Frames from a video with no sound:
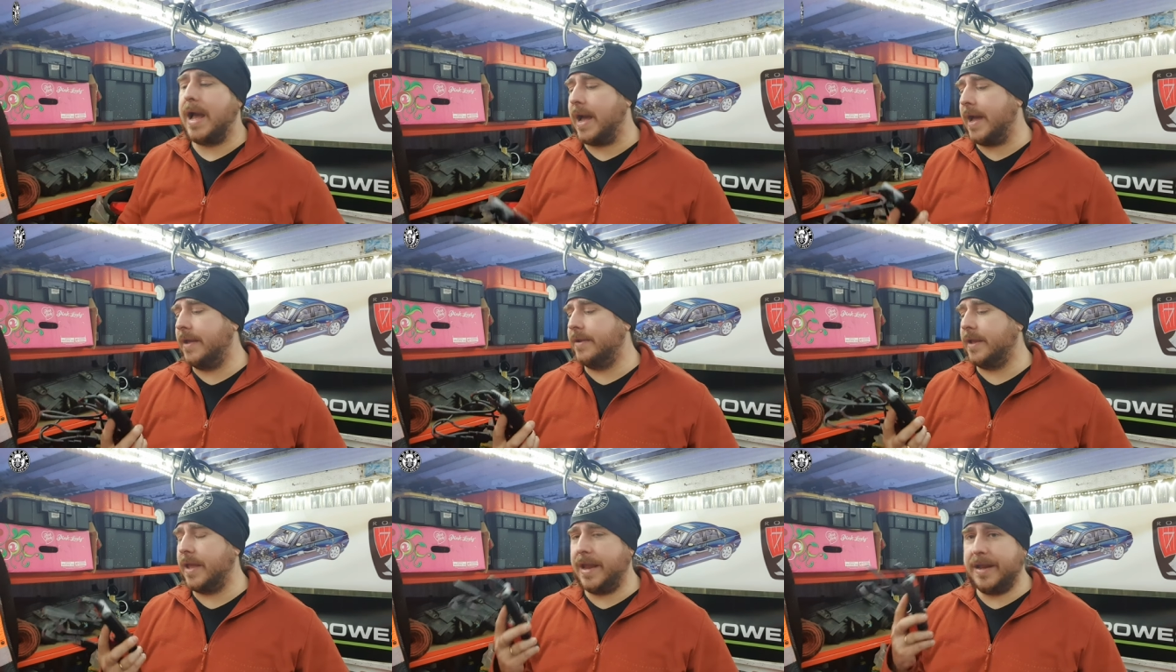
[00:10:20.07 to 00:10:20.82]
And
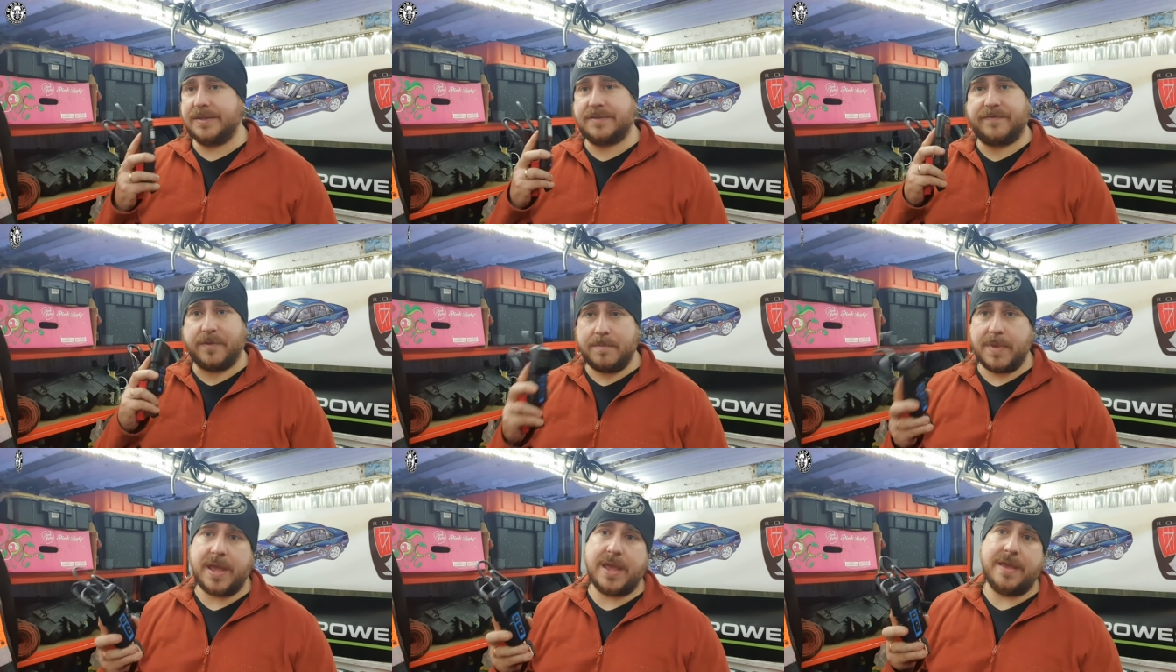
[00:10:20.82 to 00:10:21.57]
it is, for
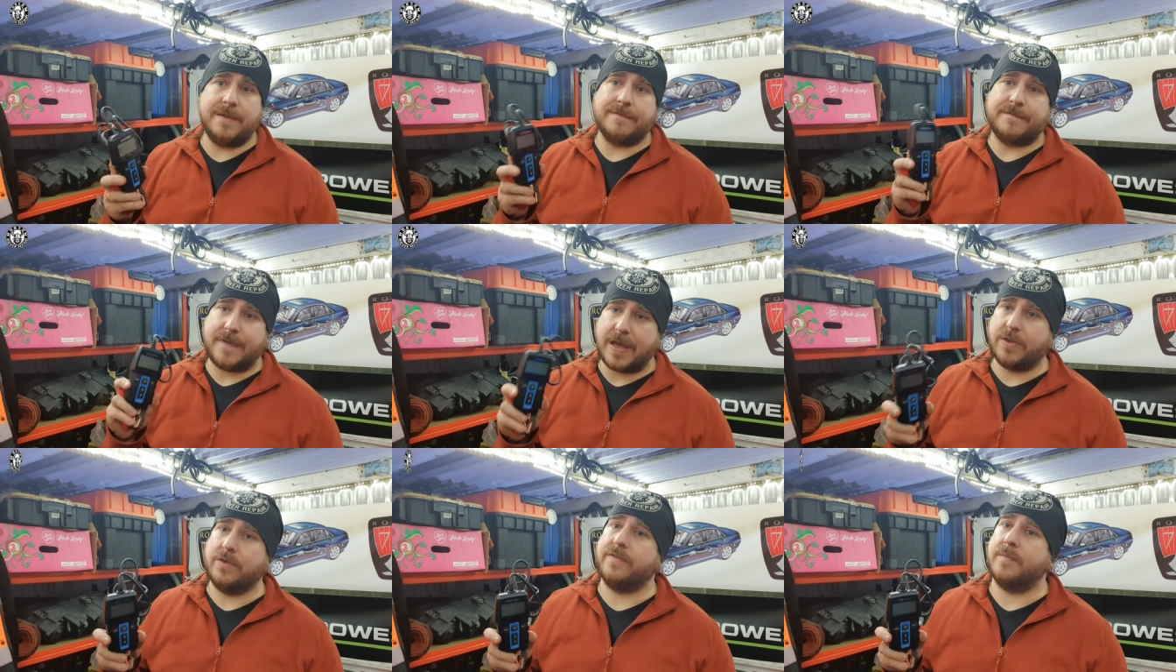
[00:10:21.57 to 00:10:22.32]
me,
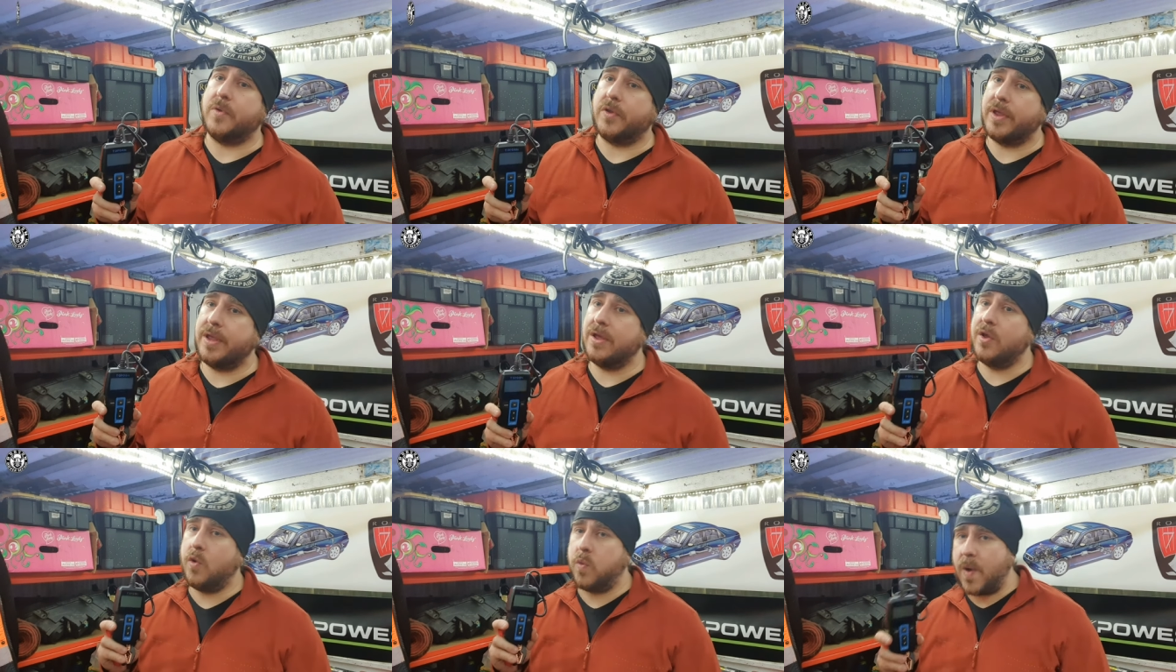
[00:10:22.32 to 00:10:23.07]
value for money,
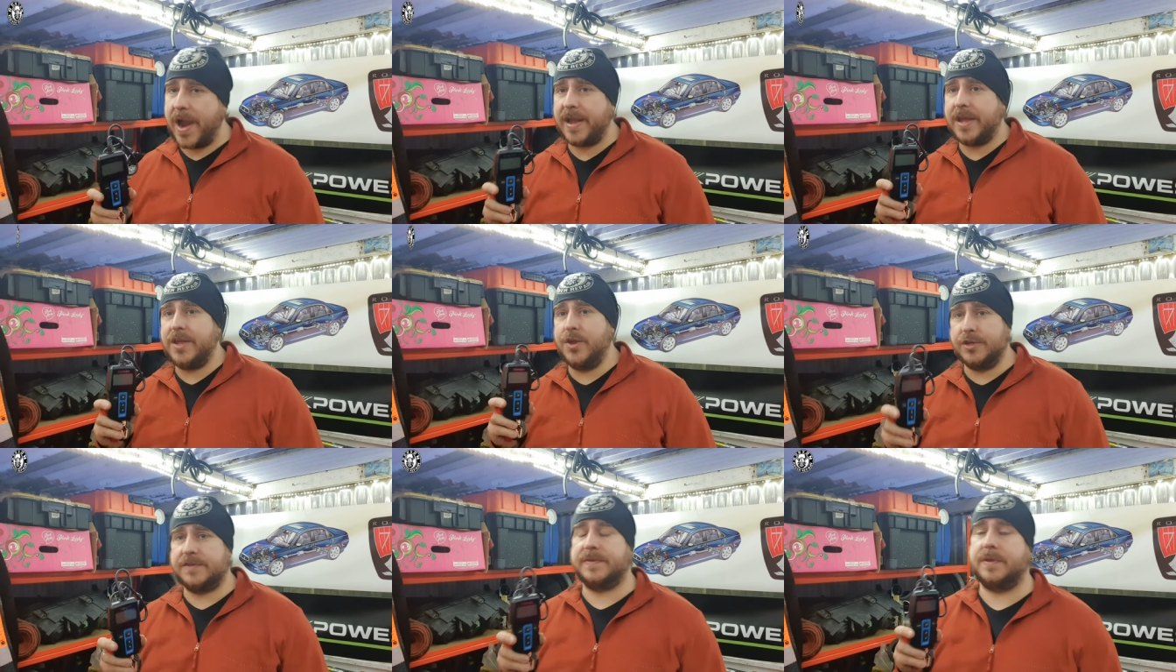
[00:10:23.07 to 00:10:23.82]
quite a
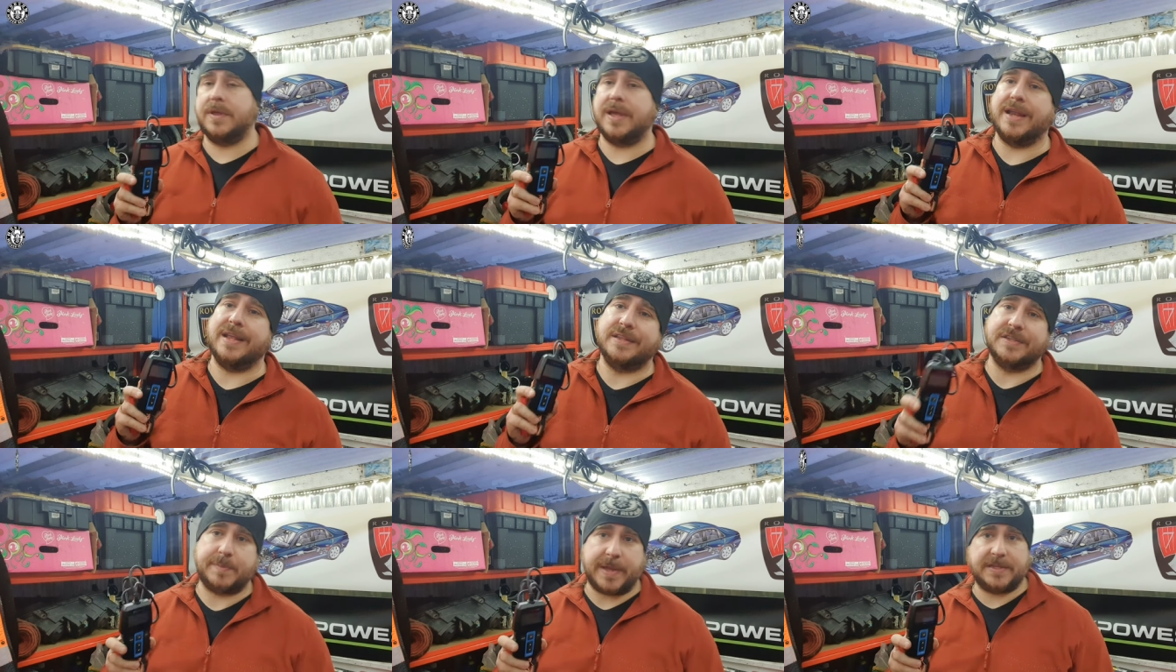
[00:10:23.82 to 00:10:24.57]
useful and
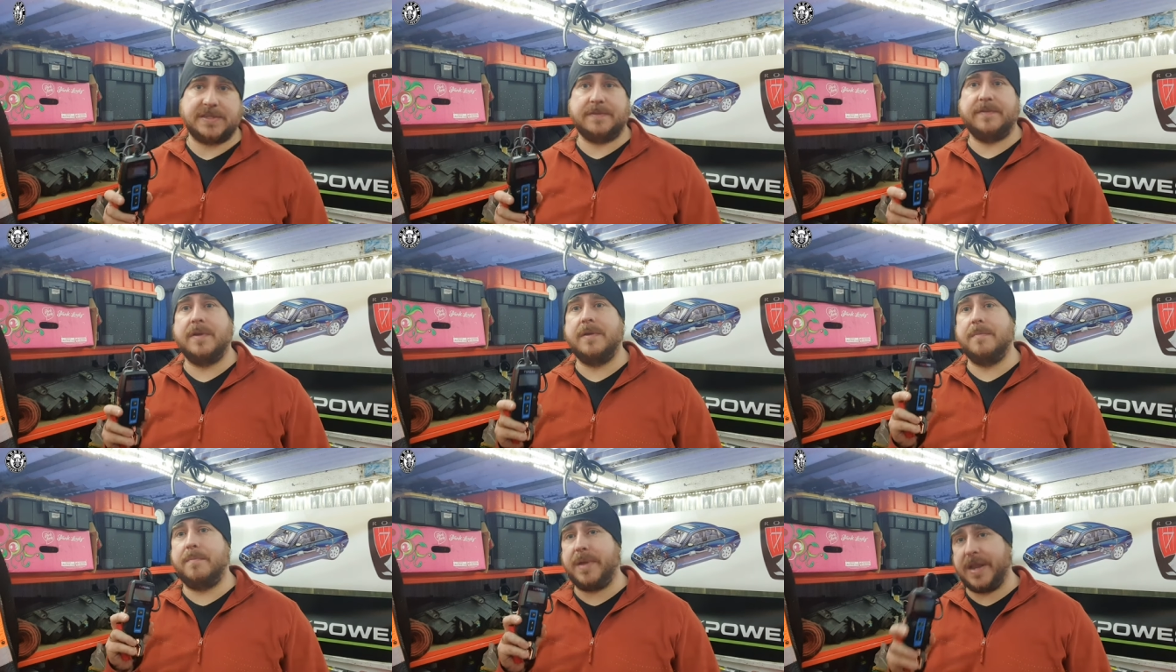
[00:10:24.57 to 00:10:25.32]
indispensable
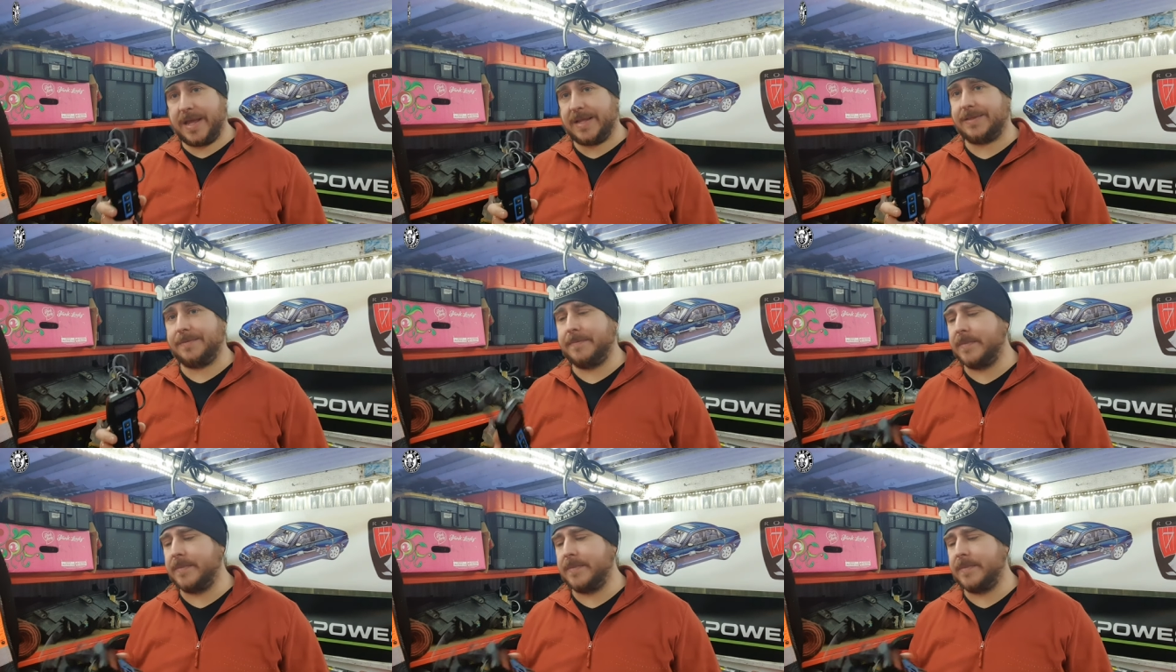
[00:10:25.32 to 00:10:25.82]
bit of kit.